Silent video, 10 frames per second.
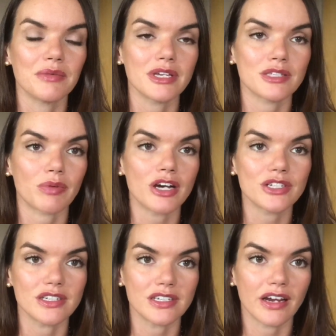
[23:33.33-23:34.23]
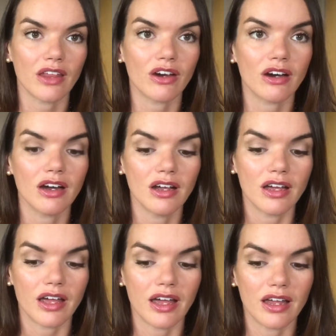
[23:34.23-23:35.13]
expression together.
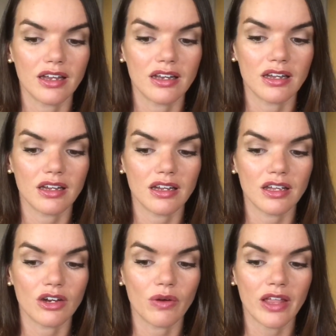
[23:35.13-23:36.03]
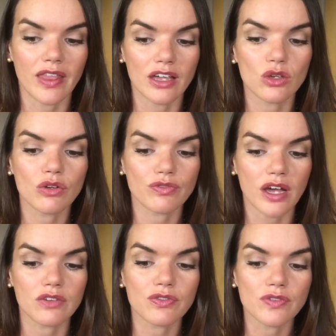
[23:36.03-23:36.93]
And, in that
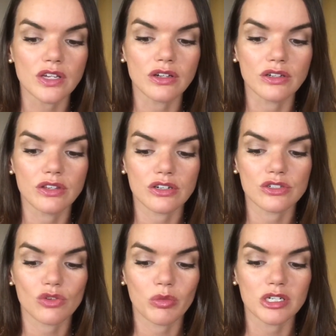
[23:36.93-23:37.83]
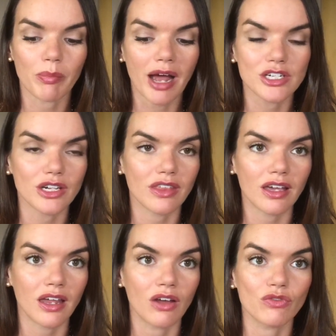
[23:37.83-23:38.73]
unified field, there's so much magic that
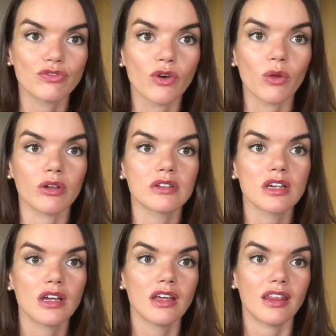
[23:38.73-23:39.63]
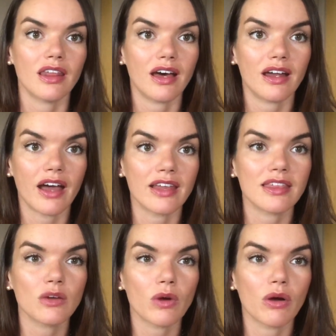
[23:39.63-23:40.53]
can unfold that I
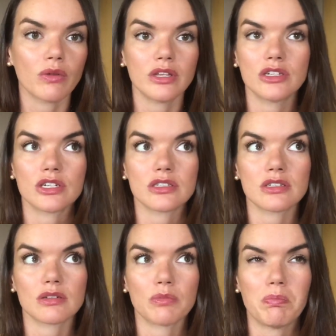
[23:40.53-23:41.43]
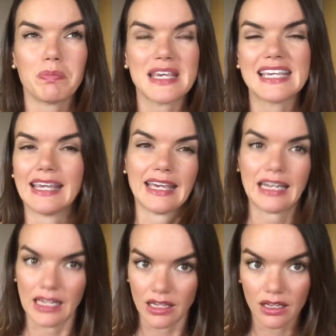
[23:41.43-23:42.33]
think we're only just
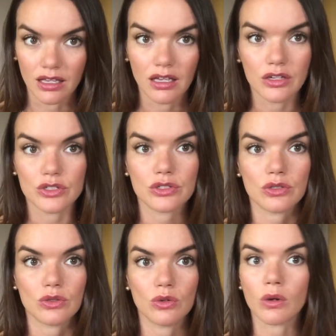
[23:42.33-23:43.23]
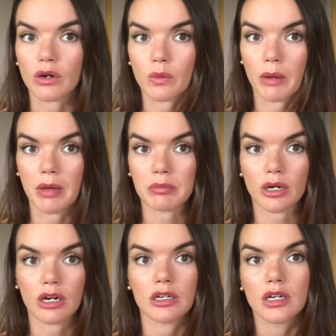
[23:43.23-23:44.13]
beginning to
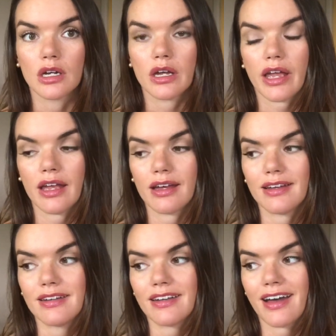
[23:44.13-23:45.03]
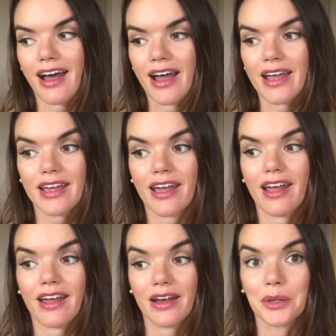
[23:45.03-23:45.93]
remember. And I
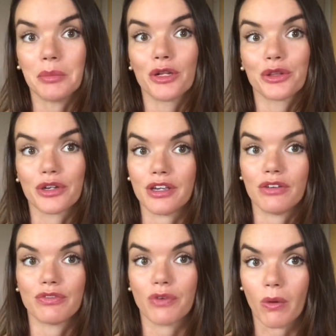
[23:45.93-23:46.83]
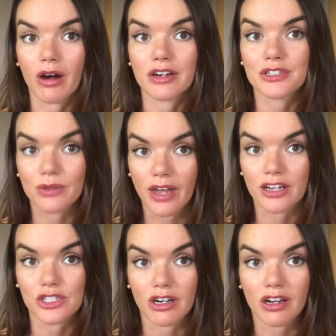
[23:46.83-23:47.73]
am looking forward to
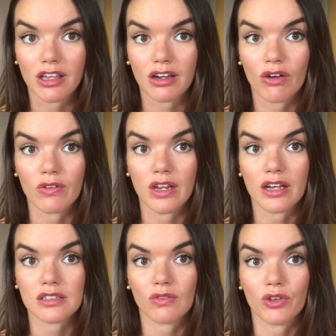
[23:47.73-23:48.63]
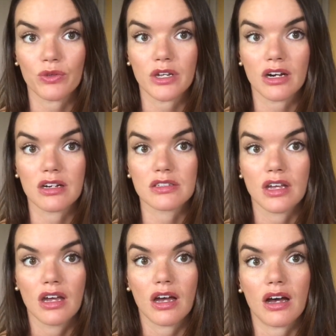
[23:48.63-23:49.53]
that journey over the next few years
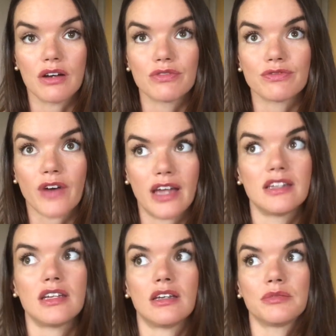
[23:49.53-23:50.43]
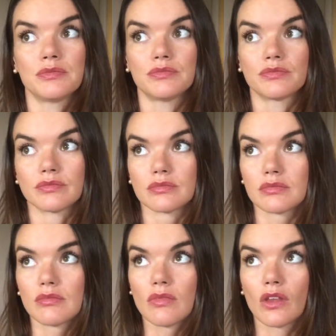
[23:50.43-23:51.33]
of finding
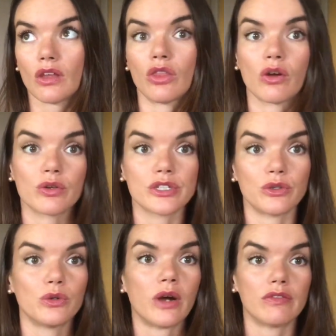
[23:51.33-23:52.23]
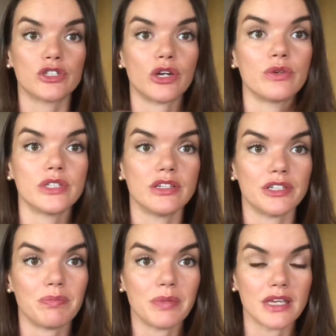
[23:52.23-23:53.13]
those who have chosen
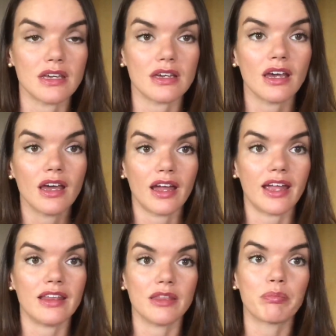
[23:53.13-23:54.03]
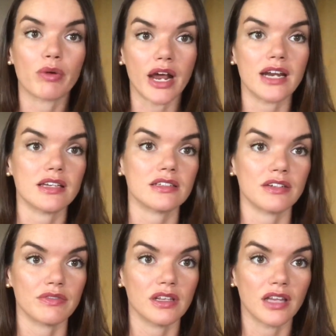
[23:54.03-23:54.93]
to be in the brightest
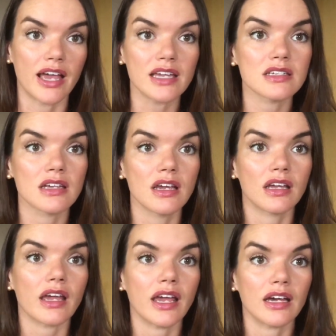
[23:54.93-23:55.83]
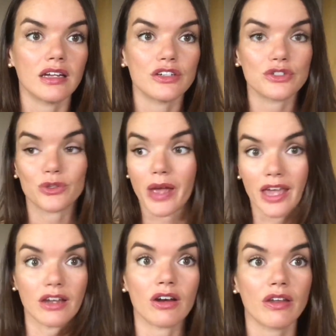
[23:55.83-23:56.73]
of the light and to
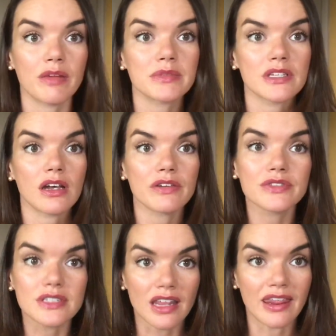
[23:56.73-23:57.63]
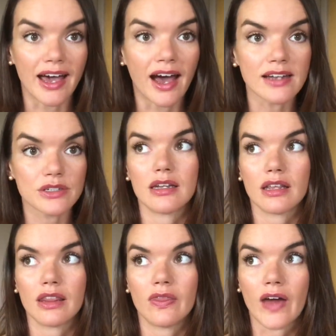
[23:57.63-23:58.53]
anchor themselves to that.
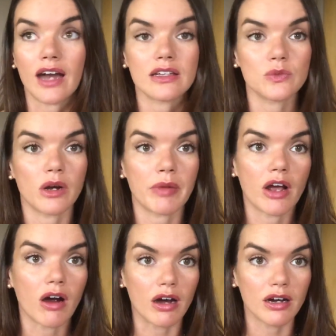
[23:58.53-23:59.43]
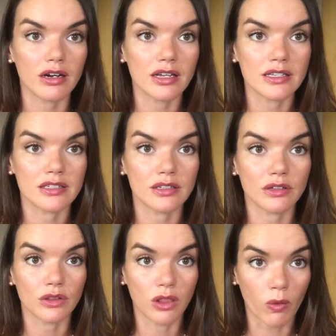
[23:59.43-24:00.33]
That is where my heart is
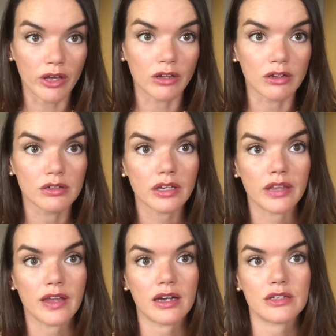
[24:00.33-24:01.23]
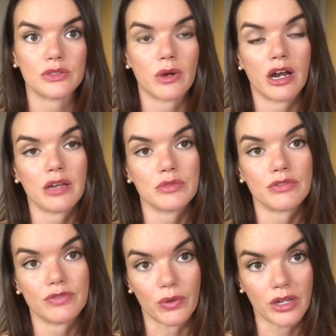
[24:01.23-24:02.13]
loyal, and that is where I am
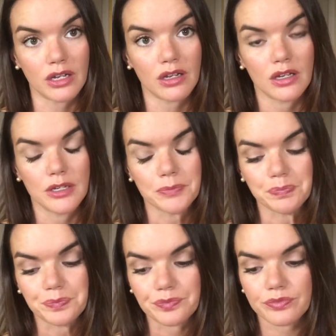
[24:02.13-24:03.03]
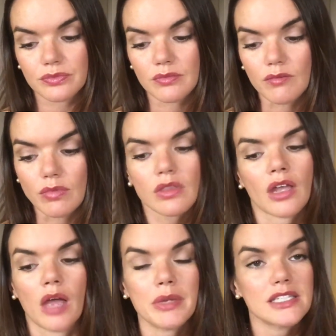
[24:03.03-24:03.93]
devoted.
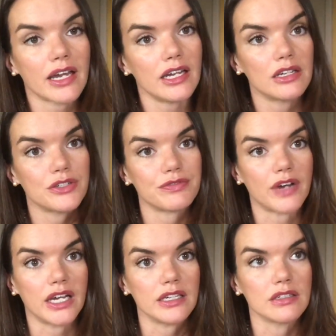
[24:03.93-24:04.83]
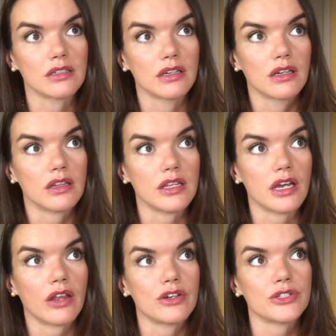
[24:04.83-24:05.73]
I'm excited to find
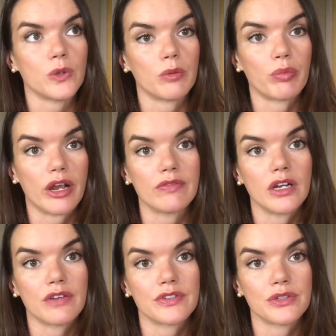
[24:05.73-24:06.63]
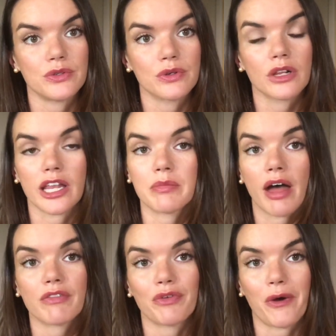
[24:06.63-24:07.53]
the others who are brave enough to claim
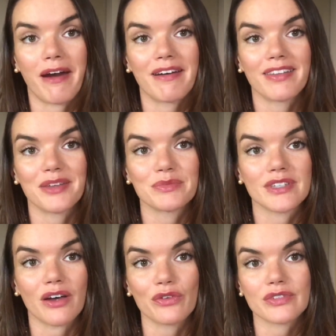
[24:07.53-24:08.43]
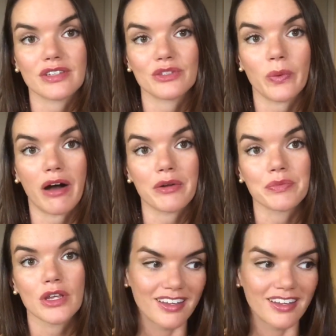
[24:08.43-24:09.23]
that for themselves as well.